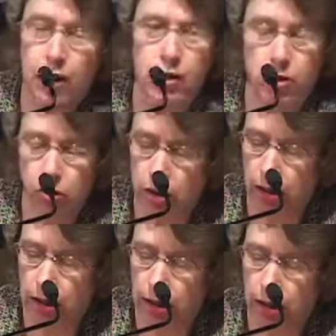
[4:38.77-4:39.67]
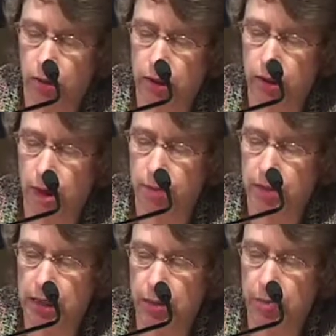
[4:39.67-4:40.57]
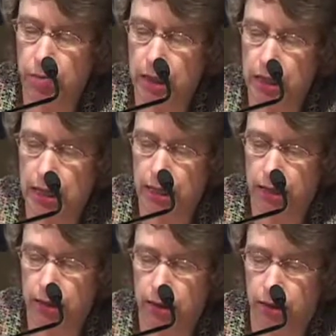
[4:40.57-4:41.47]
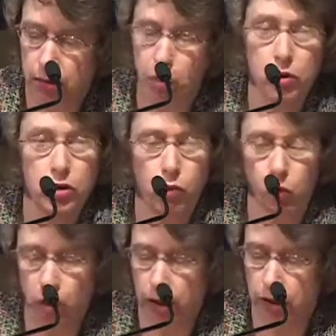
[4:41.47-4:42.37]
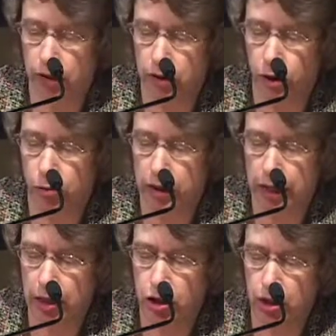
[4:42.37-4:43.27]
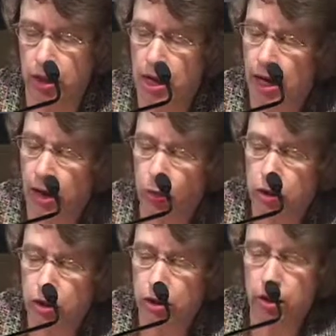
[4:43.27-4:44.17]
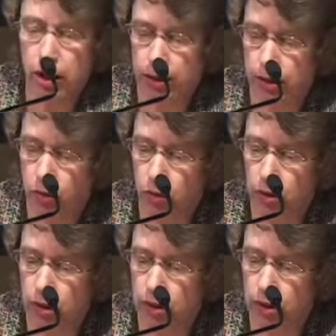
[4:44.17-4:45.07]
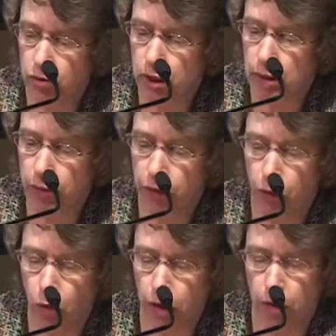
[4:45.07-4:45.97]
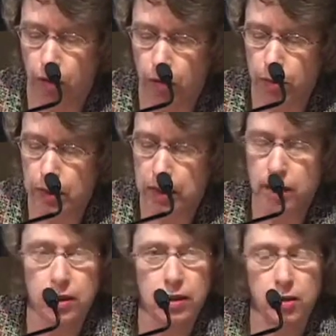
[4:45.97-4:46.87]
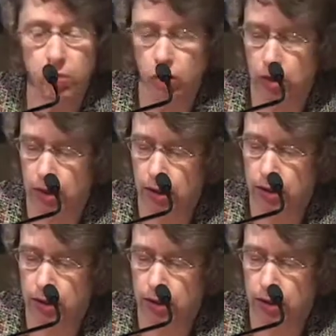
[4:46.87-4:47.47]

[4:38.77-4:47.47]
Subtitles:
Certainly there was some deep meaning in it, most worthy of interpretation, and which, as it were, streamed forth from the mystic symbol,